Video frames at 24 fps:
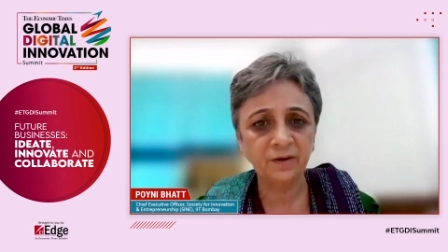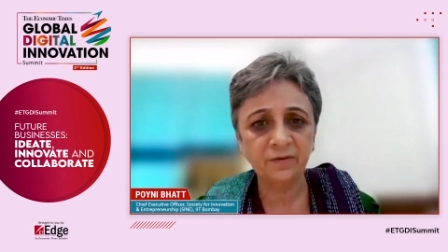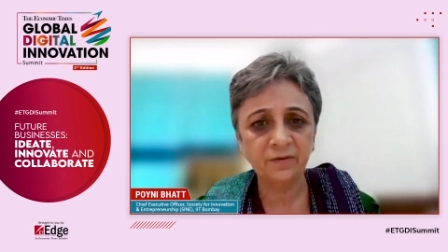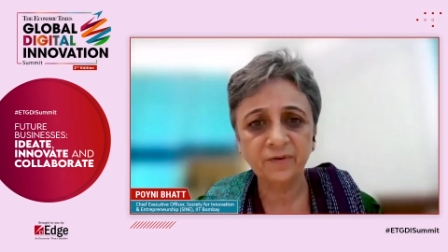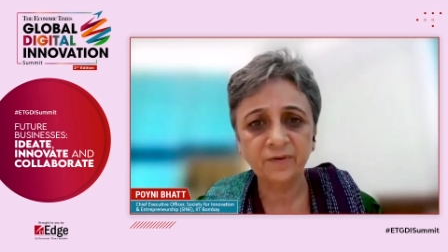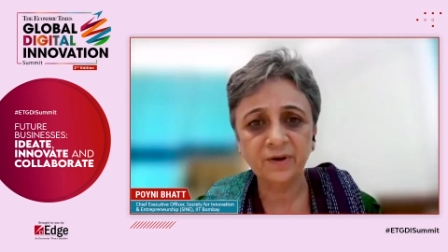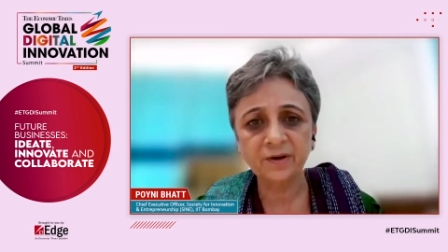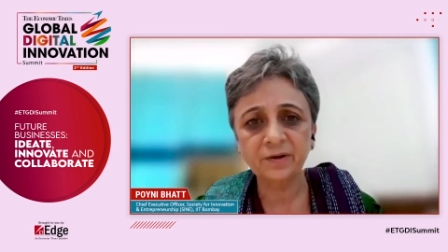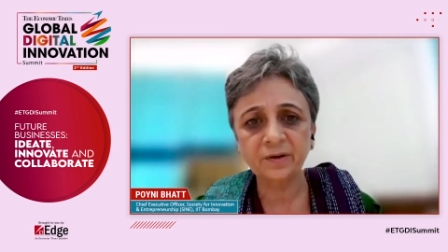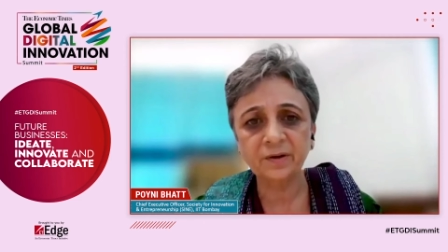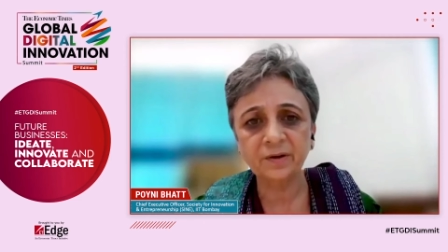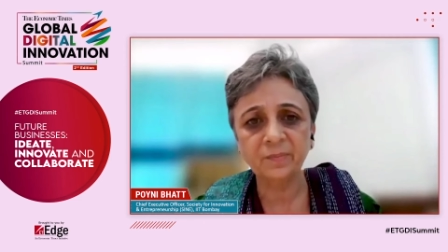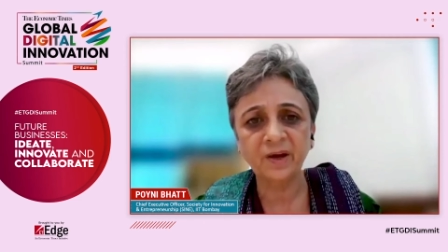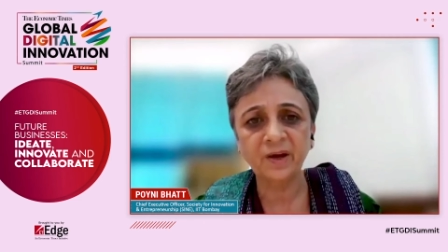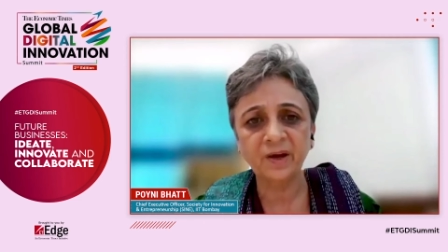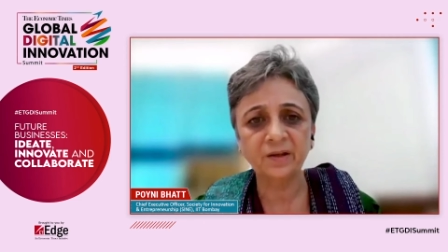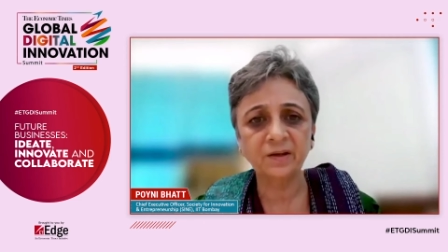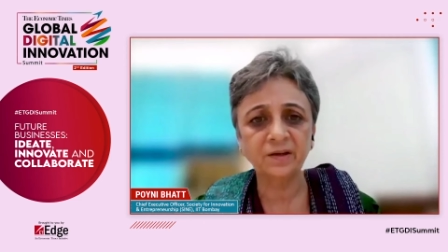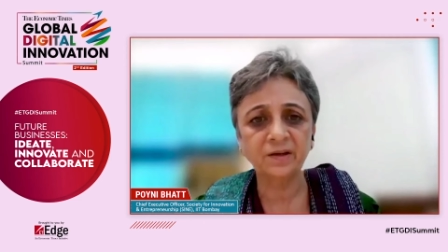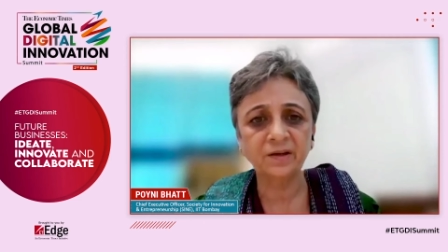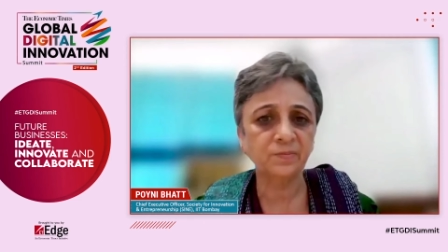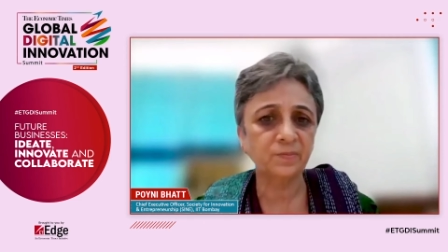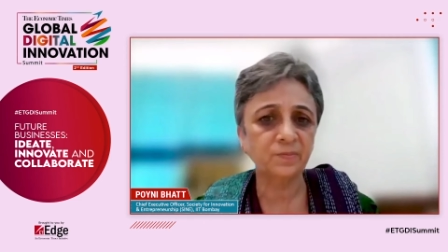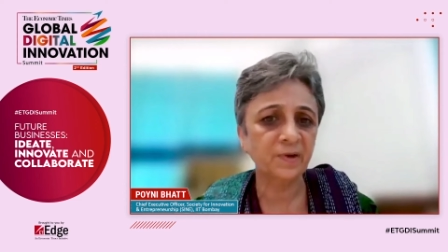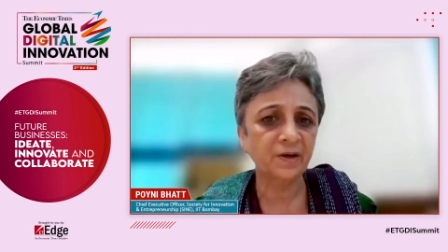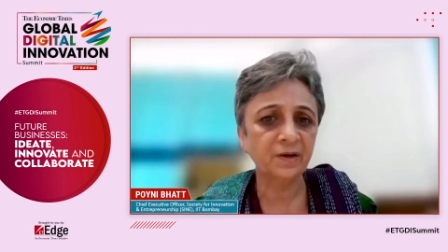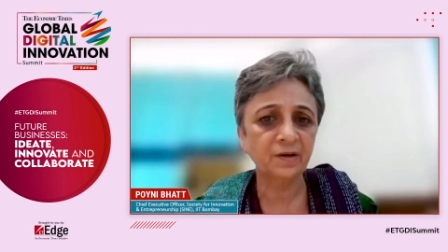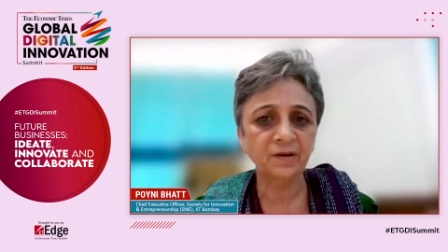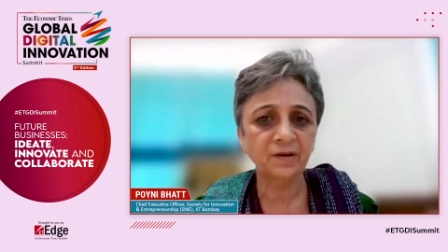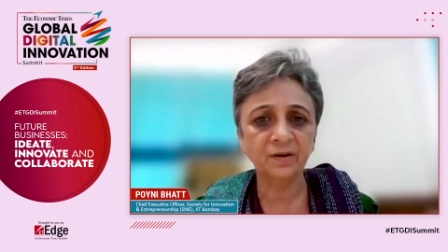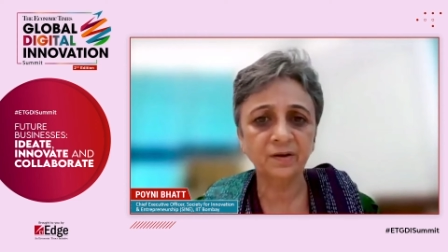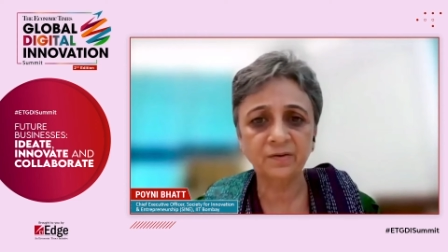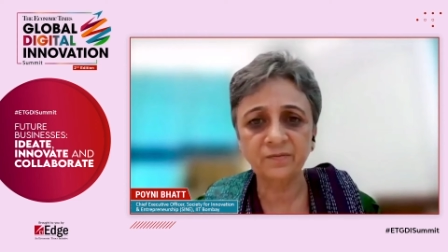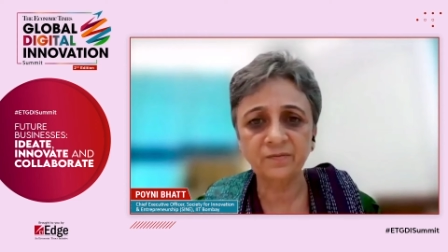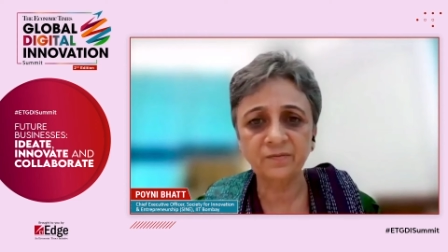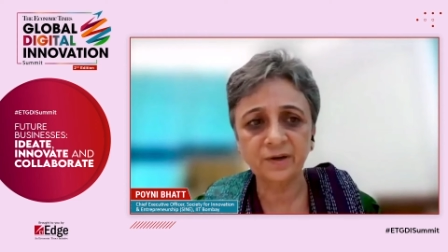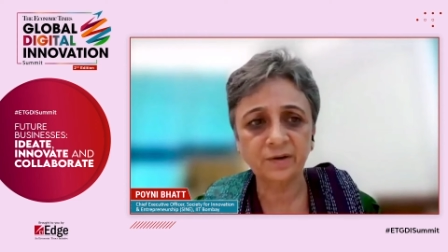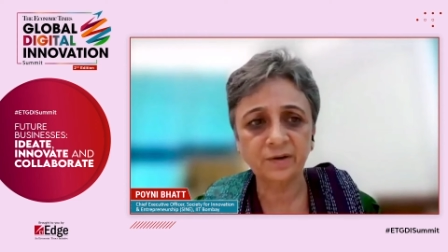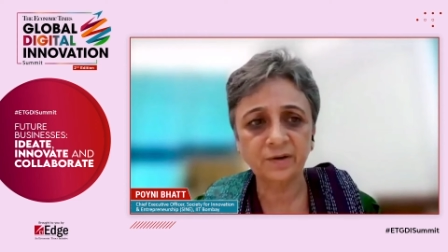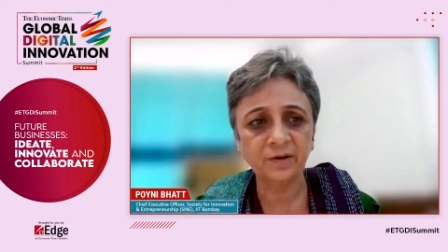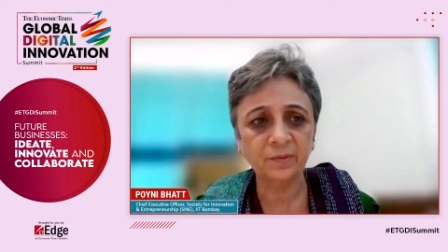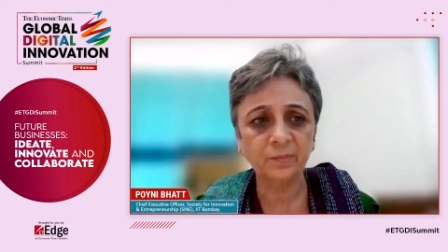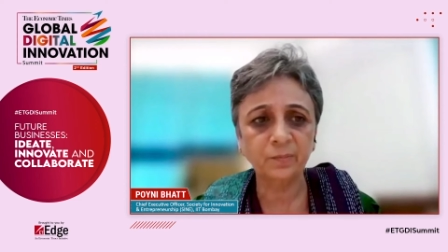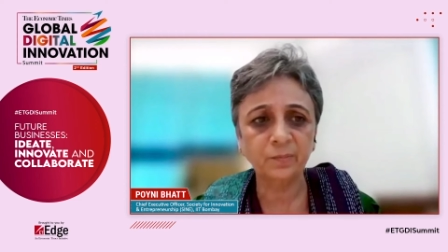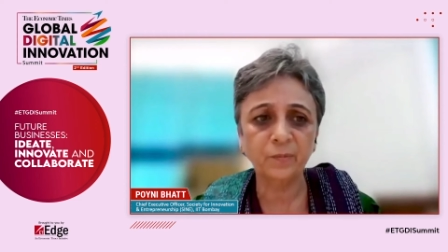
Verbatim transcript: inventory management, inventory